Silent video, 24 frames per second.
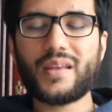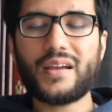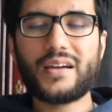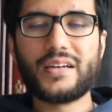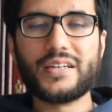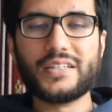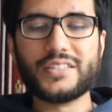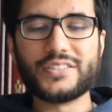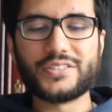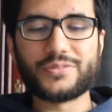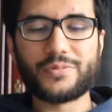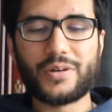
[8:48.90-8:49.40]

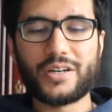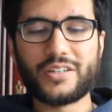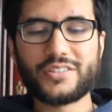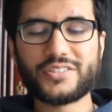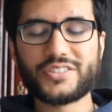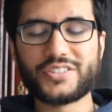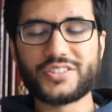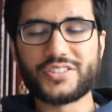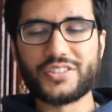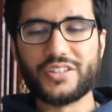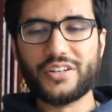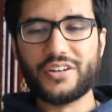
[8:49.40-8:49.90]
as well.
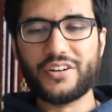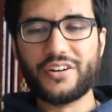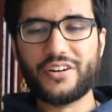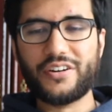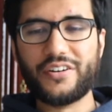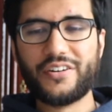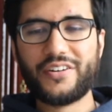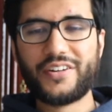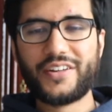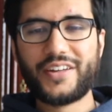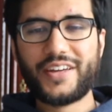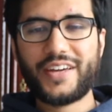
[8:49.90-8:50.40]

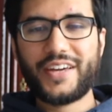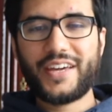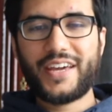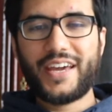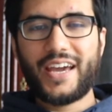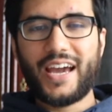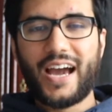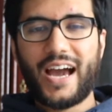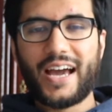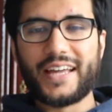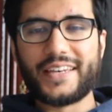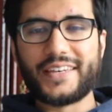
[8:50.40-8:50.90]
So
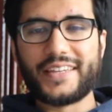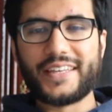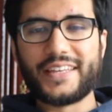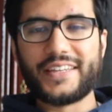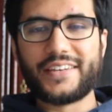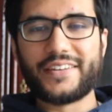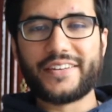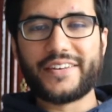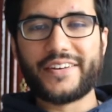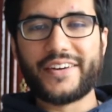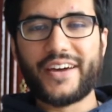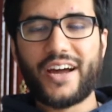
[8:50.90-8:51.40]
I did,
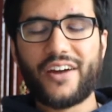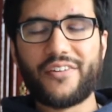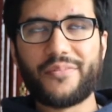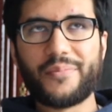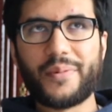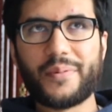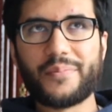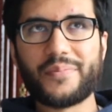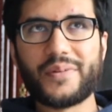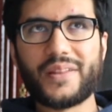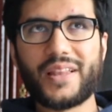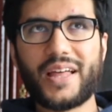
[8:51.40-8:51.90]
I
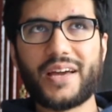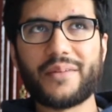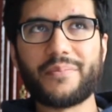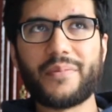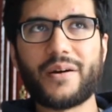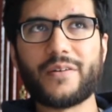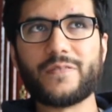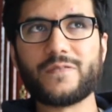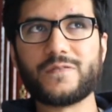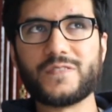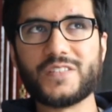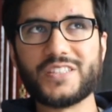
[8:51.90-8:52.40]
remember like my
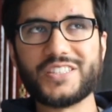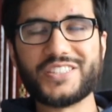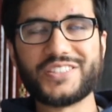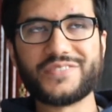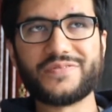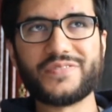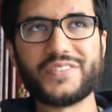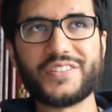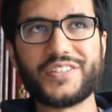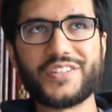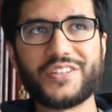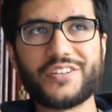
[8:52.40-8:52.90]
first
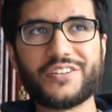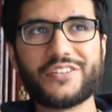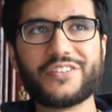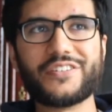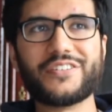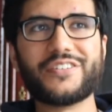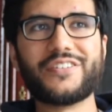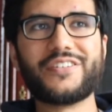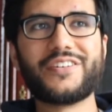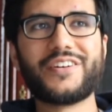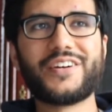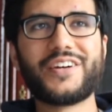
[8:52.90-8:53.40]

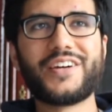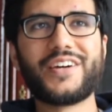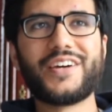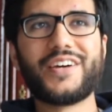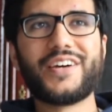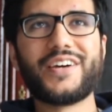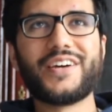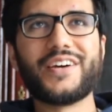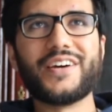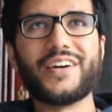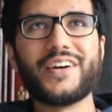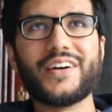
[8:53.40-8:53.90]
video
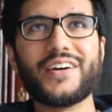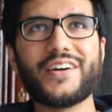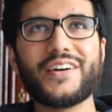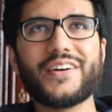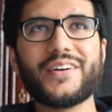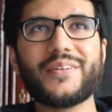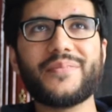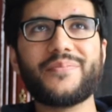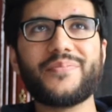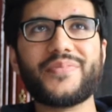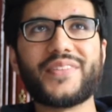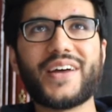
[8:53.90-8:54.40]

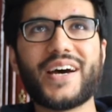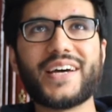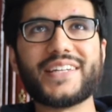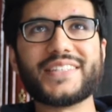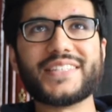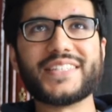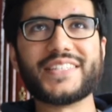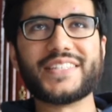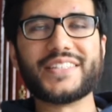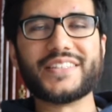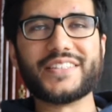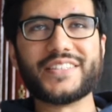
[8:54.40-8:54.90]
that I
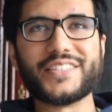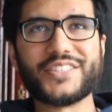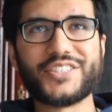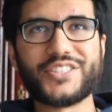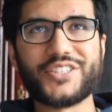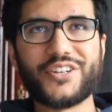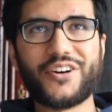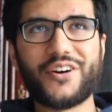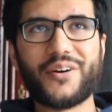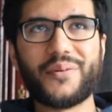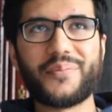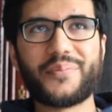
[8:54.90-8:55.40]
did in the
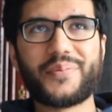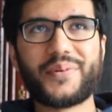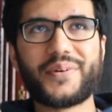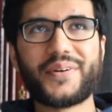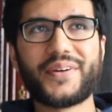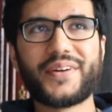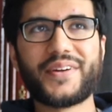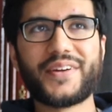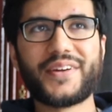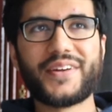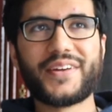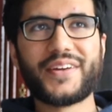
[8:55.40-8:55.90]
shop
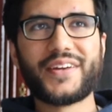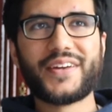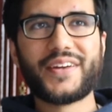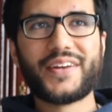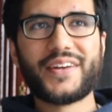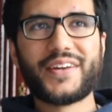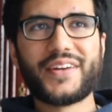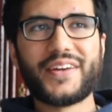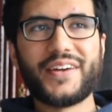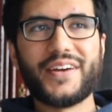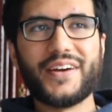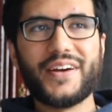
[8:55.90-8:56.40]

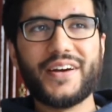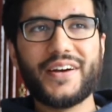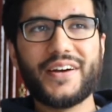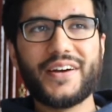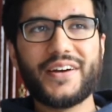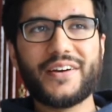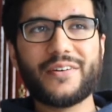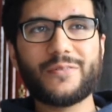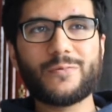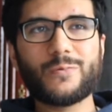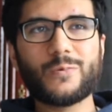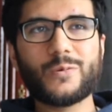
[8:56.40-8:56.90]

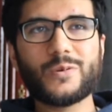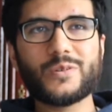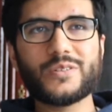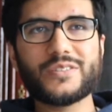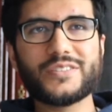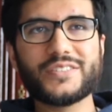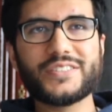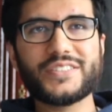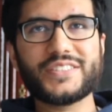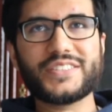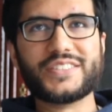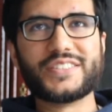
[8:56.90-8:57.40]

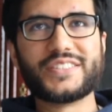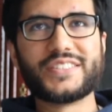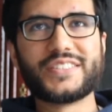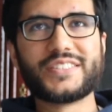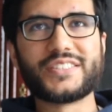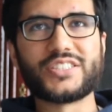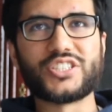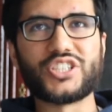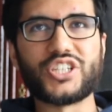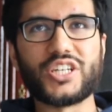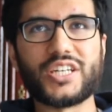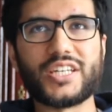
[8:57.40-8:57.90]
was
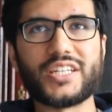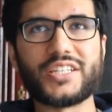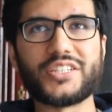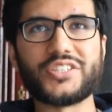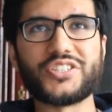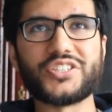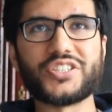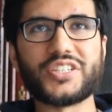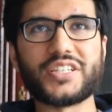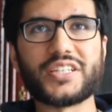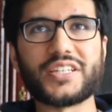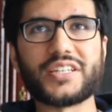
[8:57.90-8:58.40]

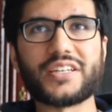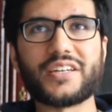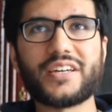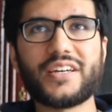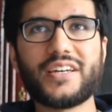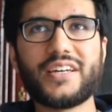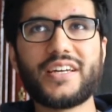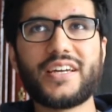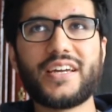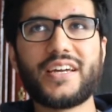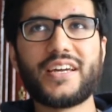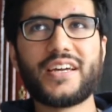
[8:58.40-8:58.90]
changing
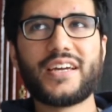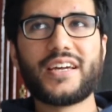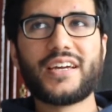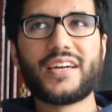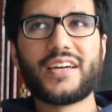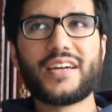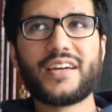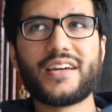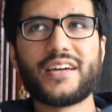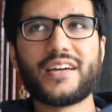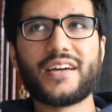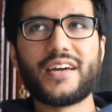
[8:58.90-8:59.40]

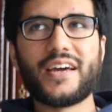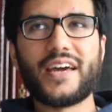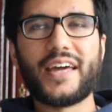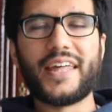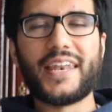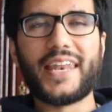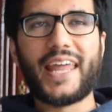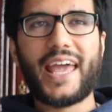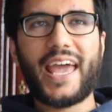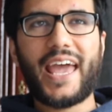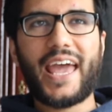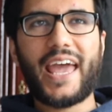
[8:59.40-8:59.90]

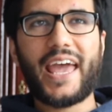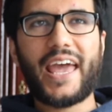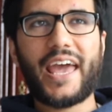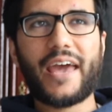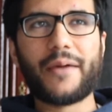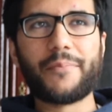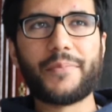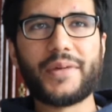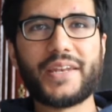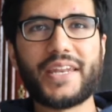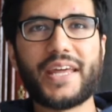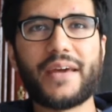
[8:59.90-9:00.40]
an
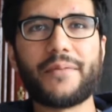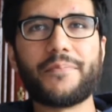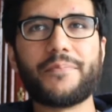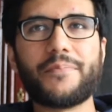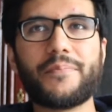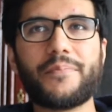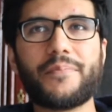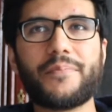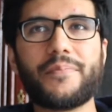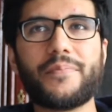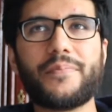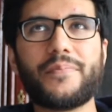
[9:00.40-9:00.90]

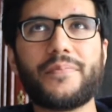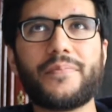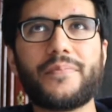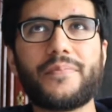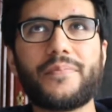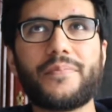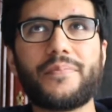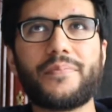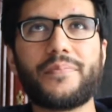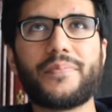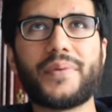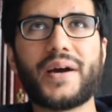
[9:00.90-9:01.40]
M&M
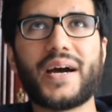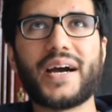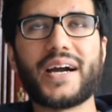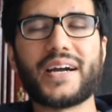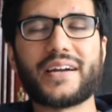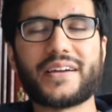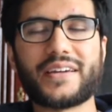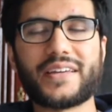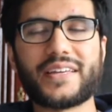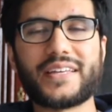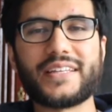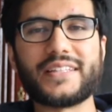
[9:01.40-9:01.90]

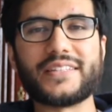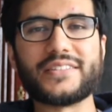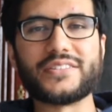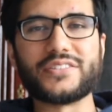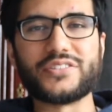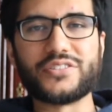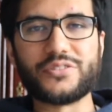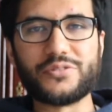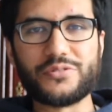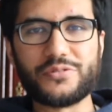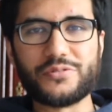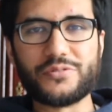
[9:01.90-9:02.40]
bag
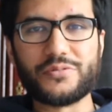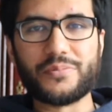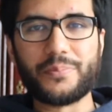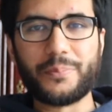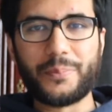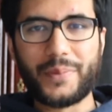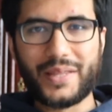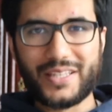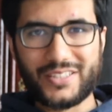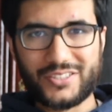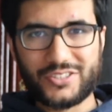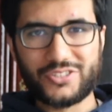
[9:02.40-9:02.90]
into
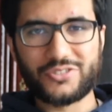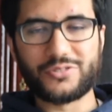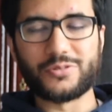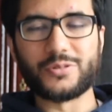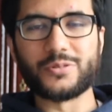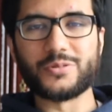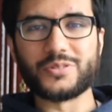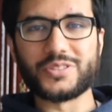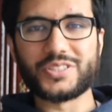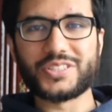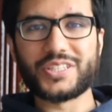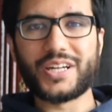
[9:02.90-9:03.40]

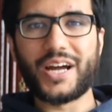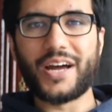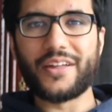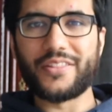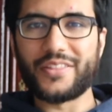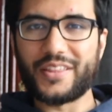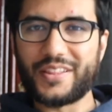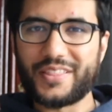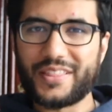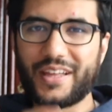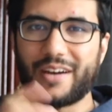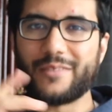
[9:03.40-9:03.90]
minstrels. I
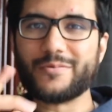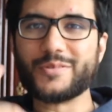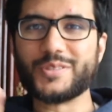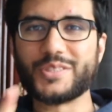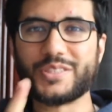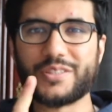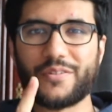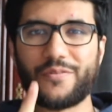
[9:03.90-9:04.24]
think that was the